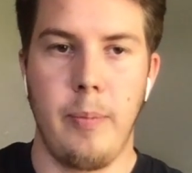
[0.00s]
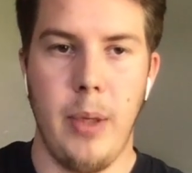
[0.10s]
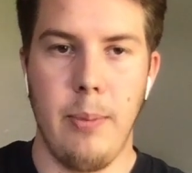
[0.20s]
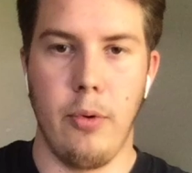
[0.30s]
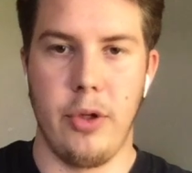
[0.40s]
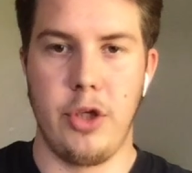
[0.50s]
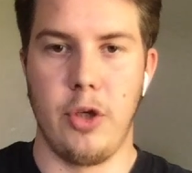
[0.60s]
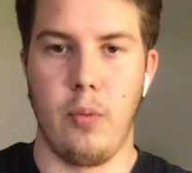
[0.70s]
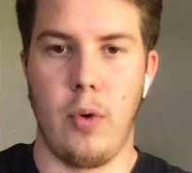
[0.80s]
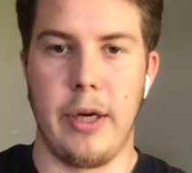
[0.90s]
people that
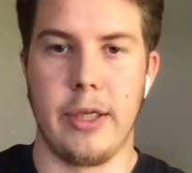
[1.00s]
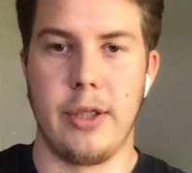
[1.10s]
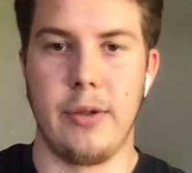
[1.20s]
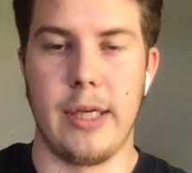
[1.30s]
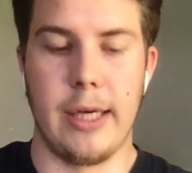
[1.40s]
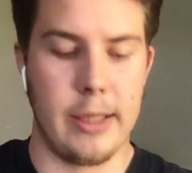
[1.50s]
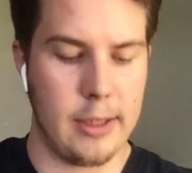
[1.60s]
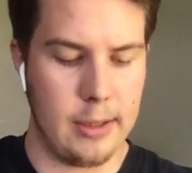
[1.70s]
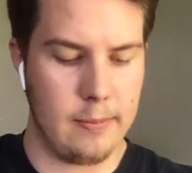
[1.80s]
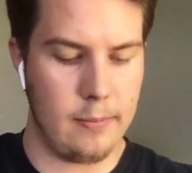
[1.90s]
you're wanting to
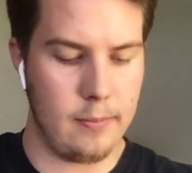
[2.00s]
test.